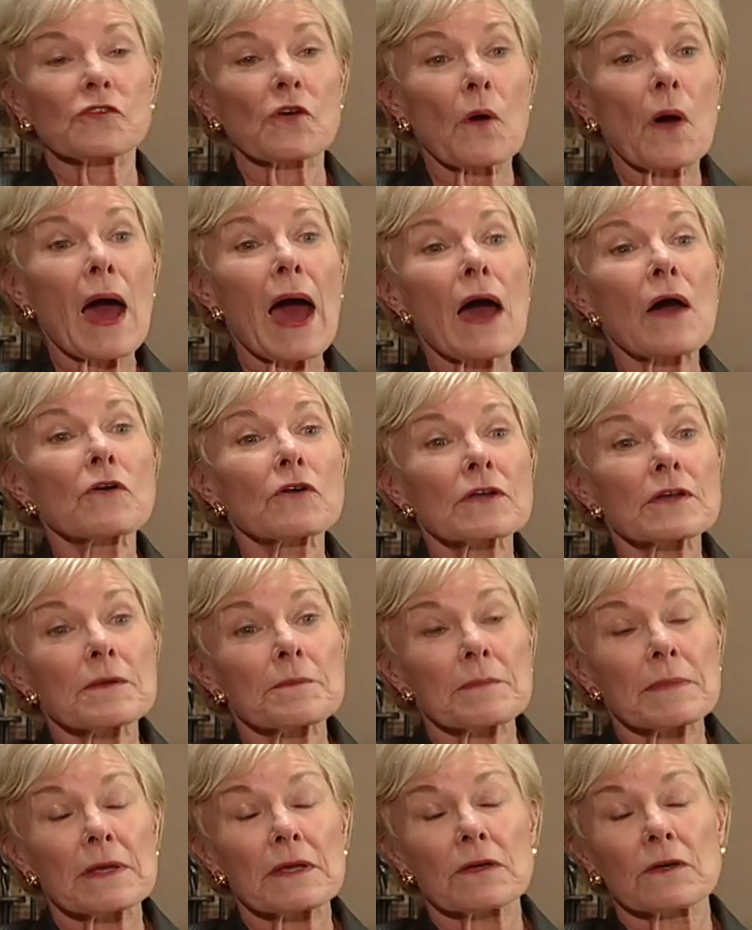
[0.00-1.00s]
So how can
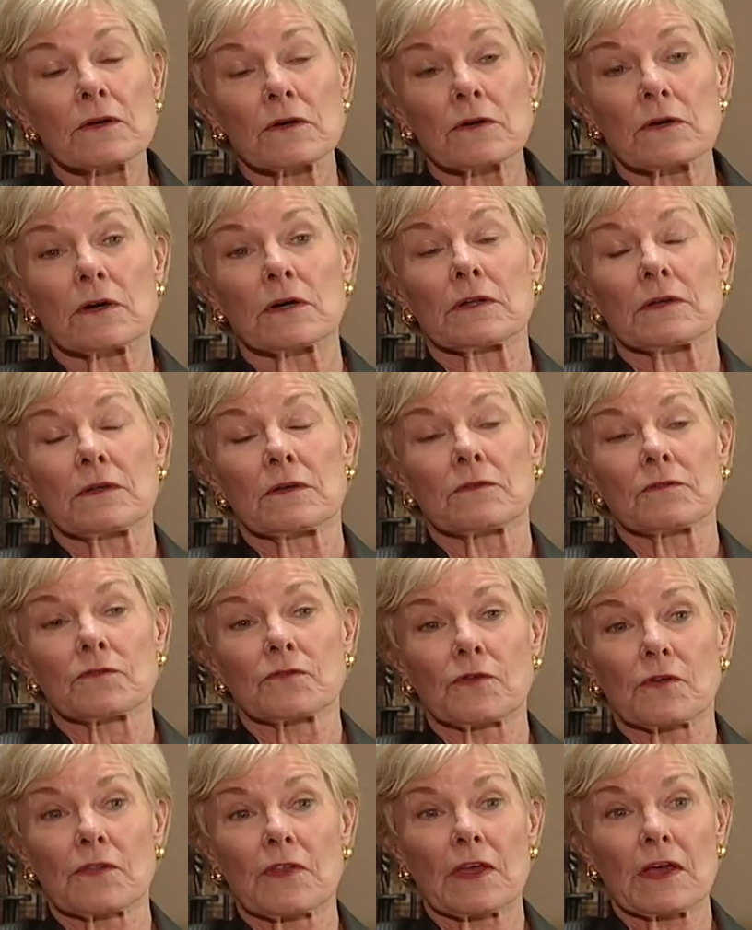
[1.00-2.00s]
it be good
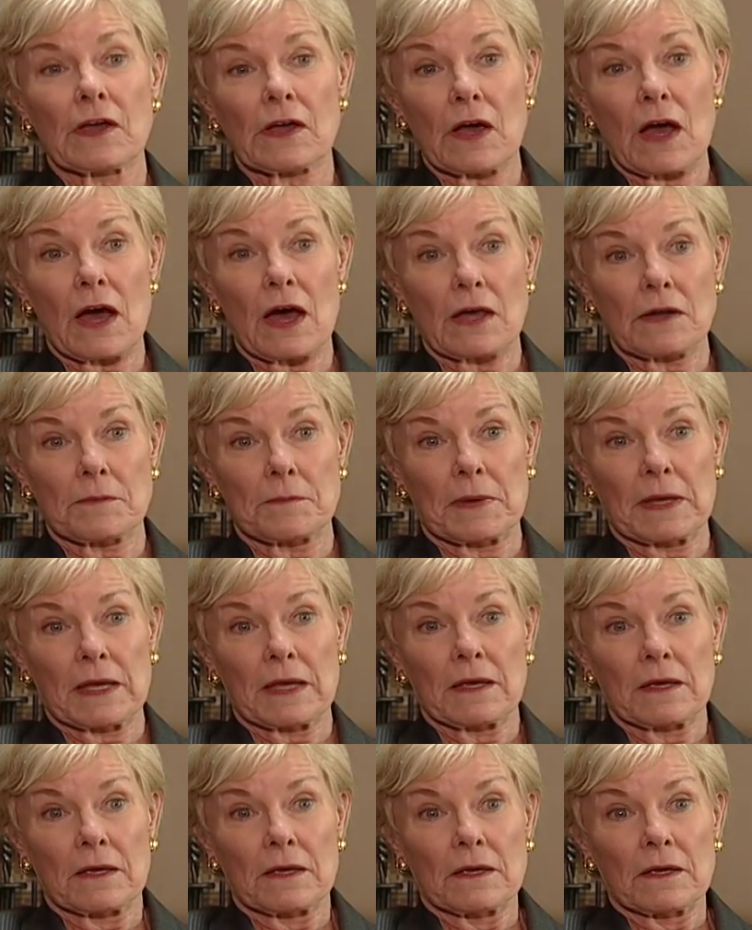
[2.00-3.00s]
for the economy
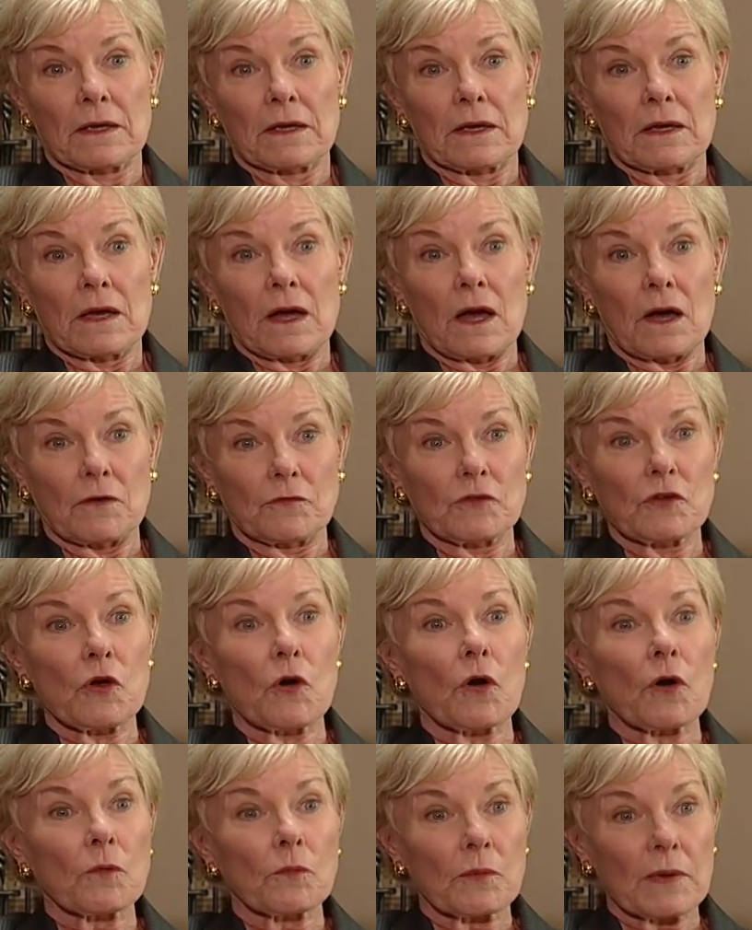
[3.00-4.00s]
of
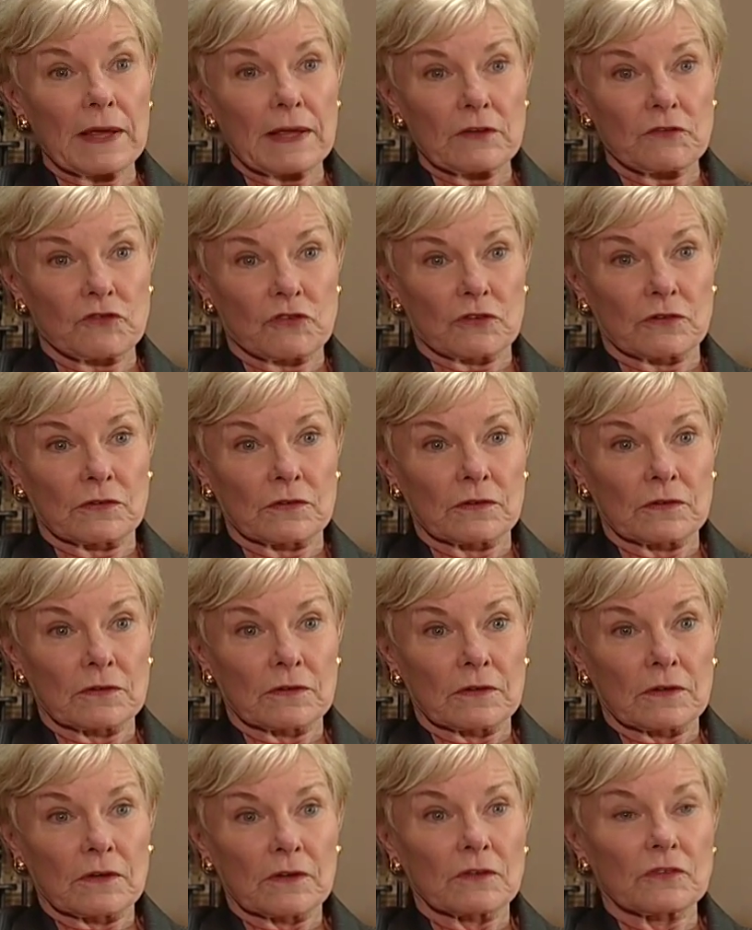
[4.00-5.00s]
your region
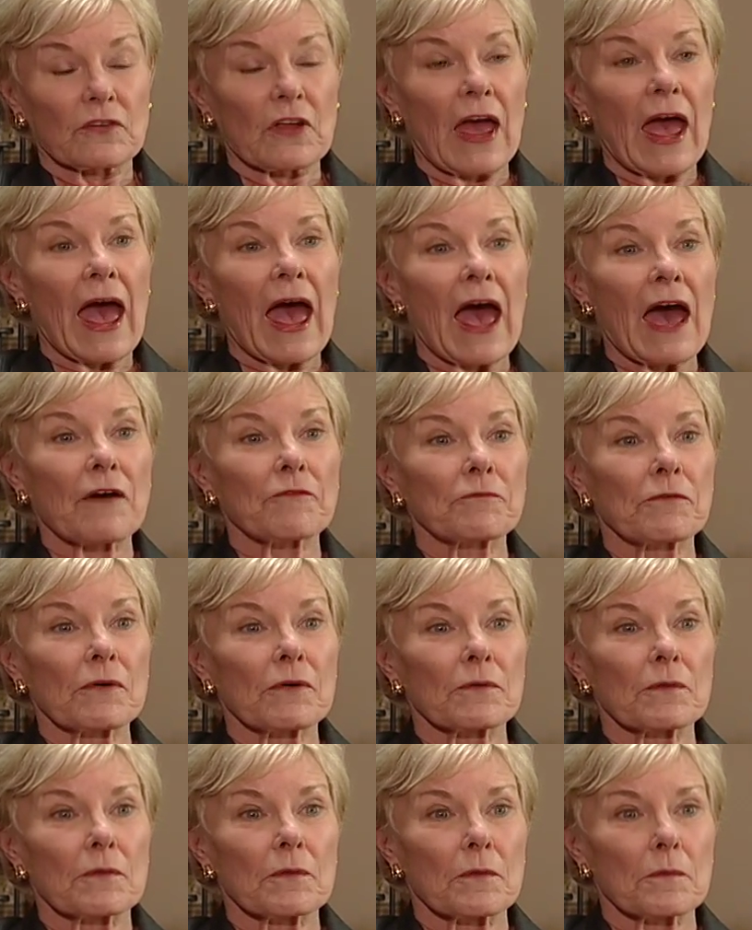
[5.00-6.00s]
to have
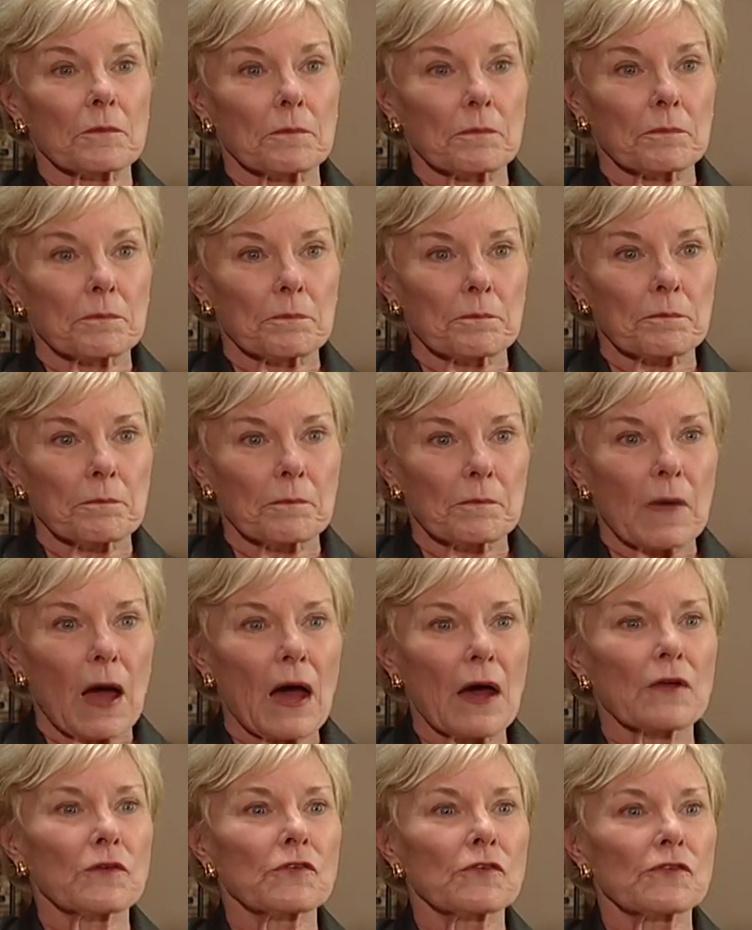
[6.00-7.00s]

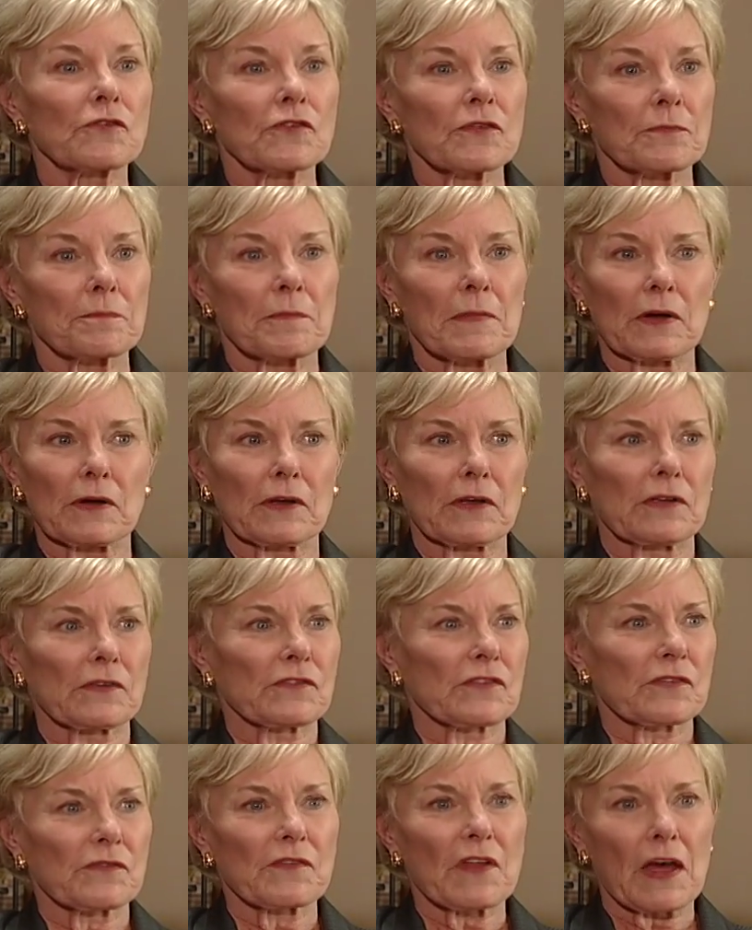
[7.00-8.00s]
hundreds and
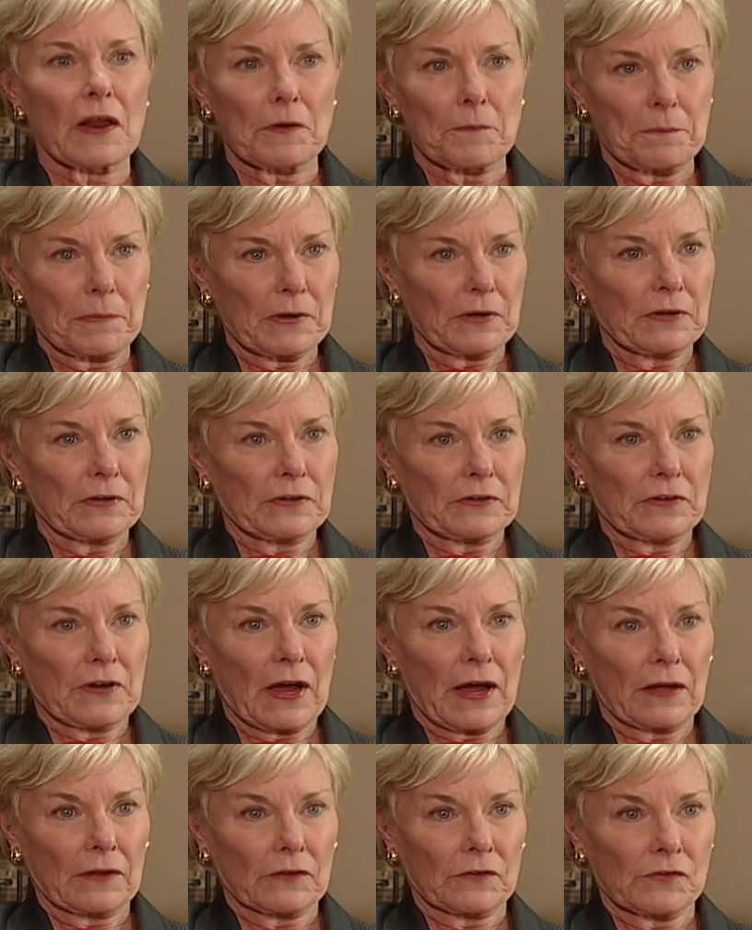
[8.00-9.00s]
millions, if not $1 billion,
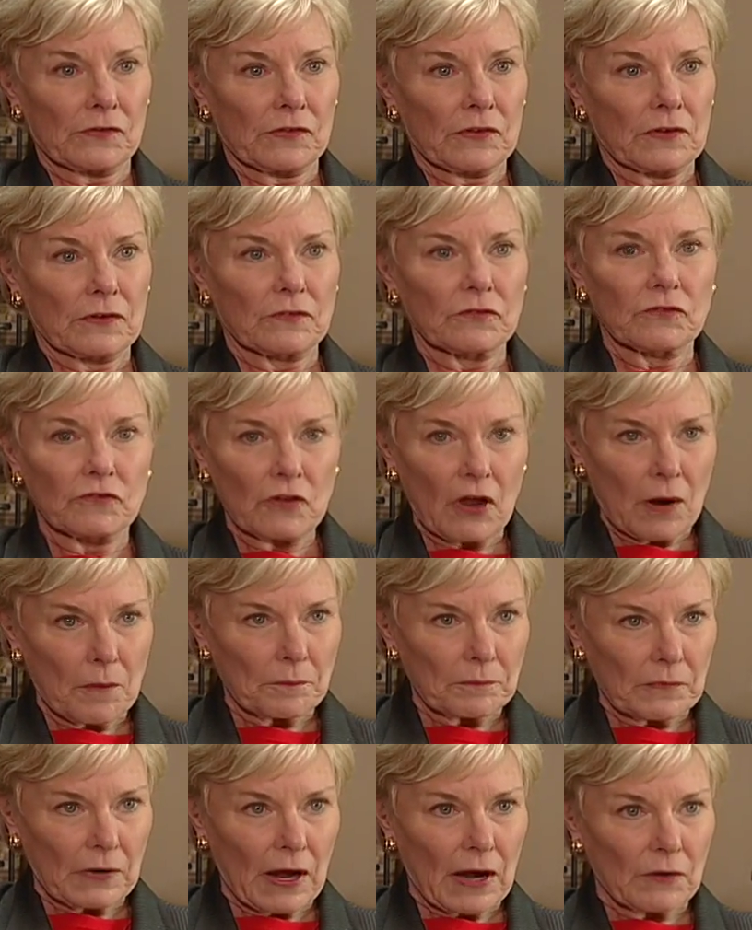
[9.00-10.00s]

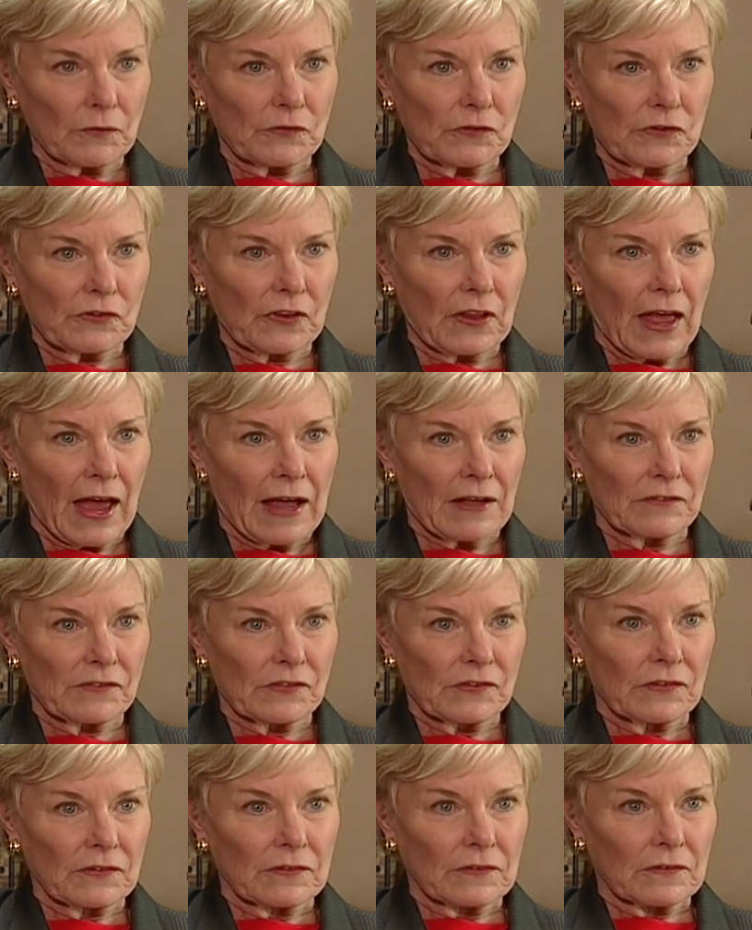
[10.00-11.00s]
dumped down
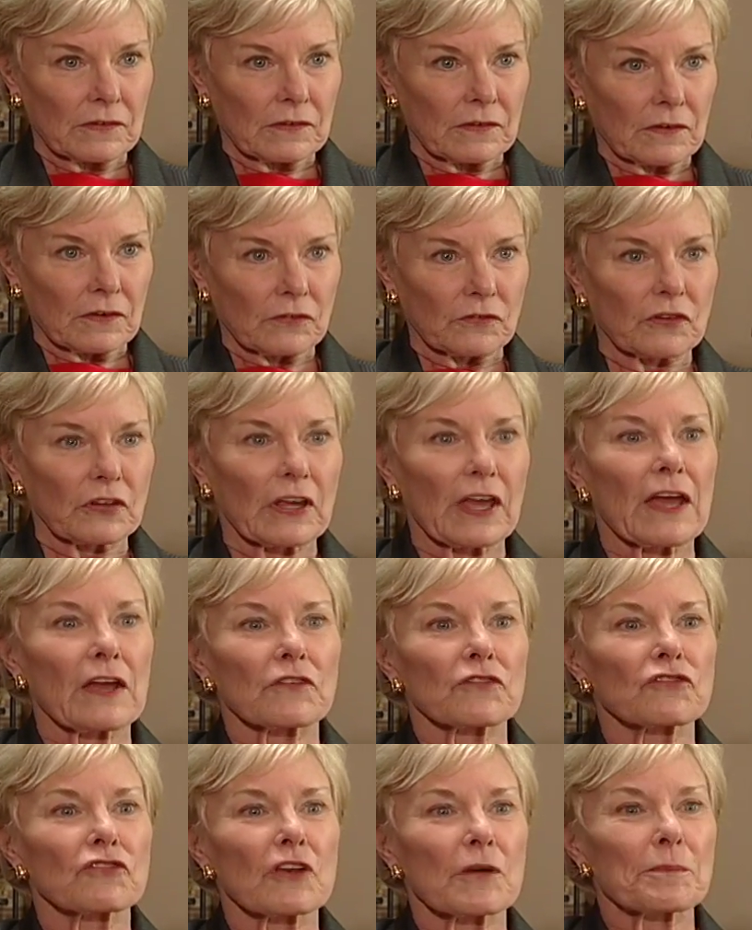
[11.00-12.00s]
slots to
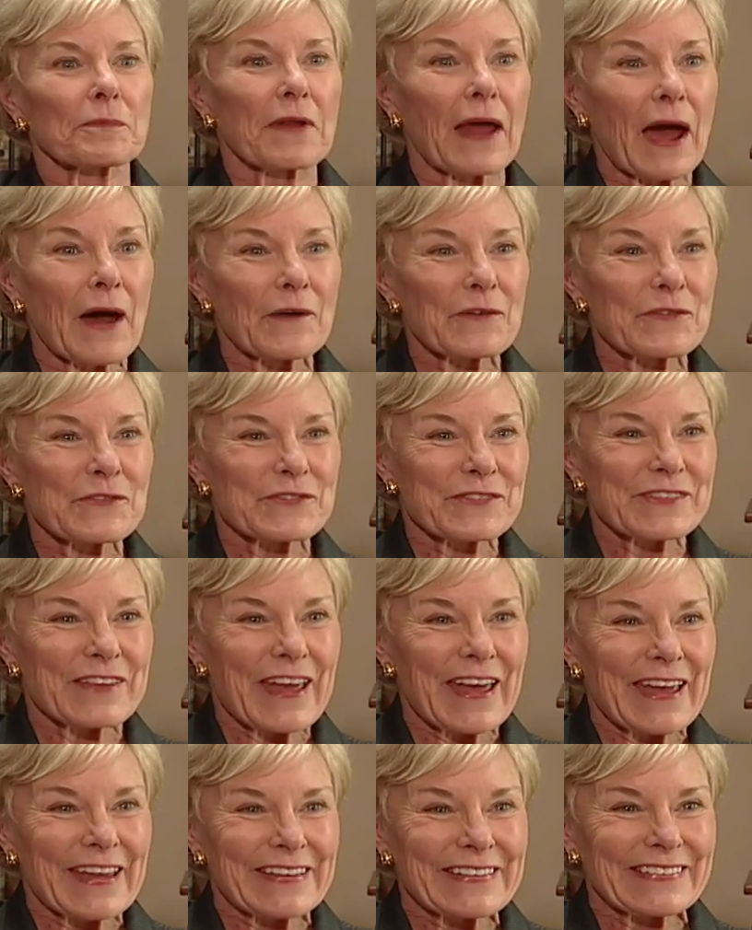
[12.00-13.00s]
get shipped out of
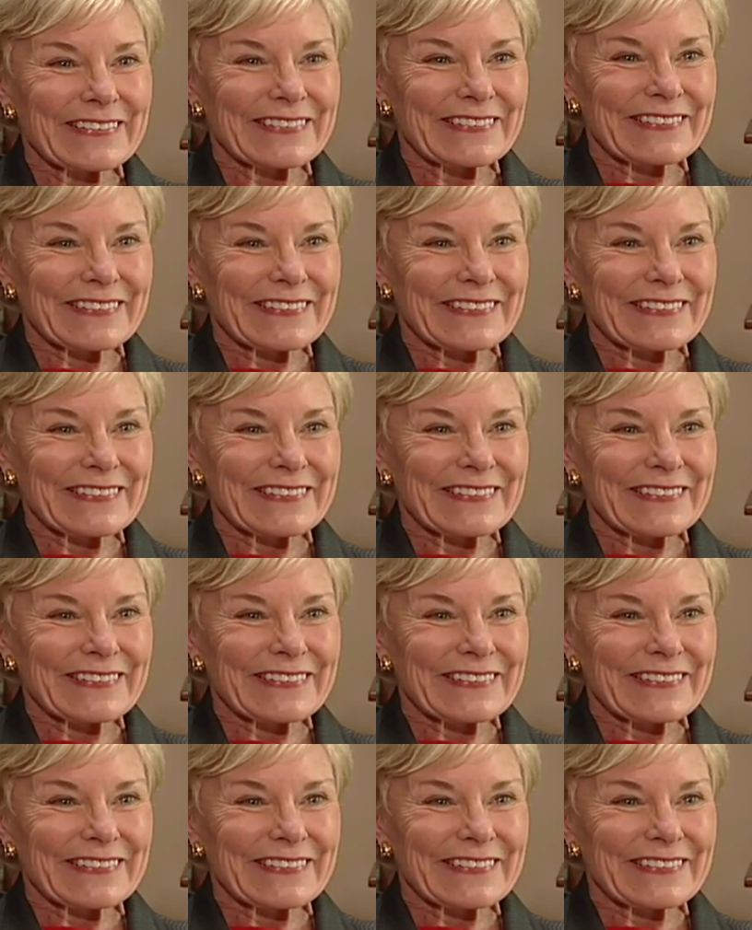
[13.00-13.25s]
state